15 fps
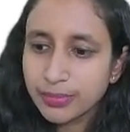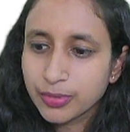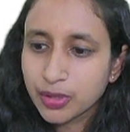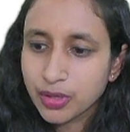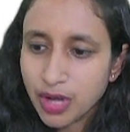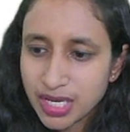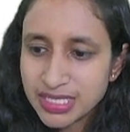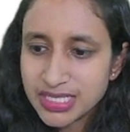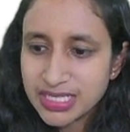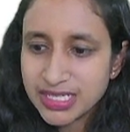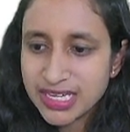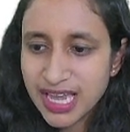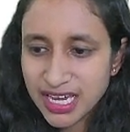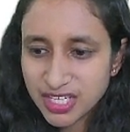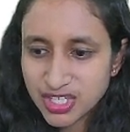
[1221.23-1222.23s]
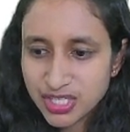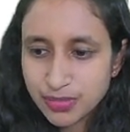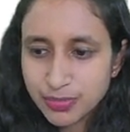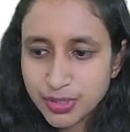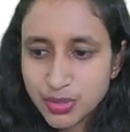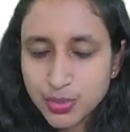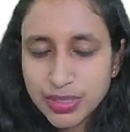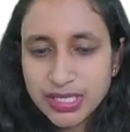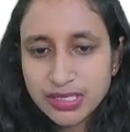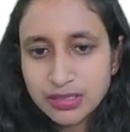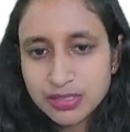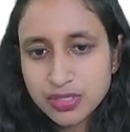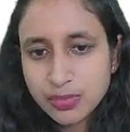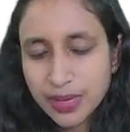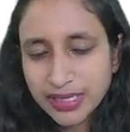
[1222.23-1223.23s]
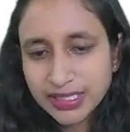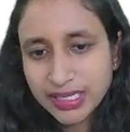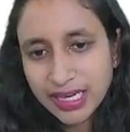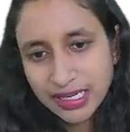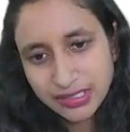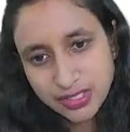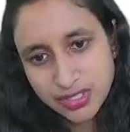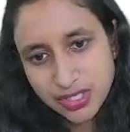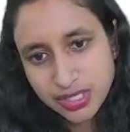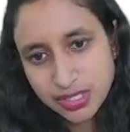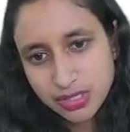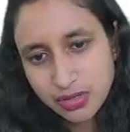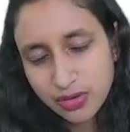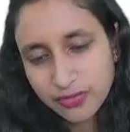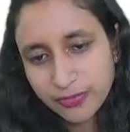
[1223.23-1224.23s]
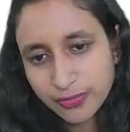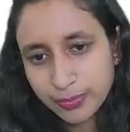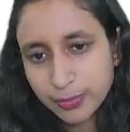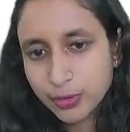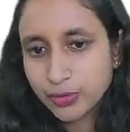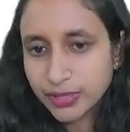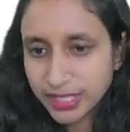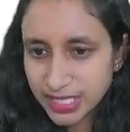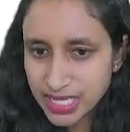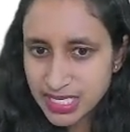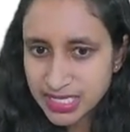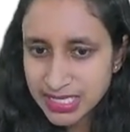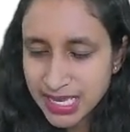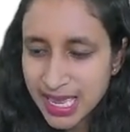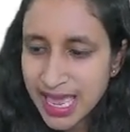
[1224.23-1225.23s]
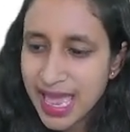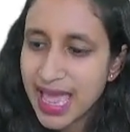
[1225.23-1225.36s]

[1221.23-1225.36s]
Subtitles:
cross reaction between somatic antigens of Protease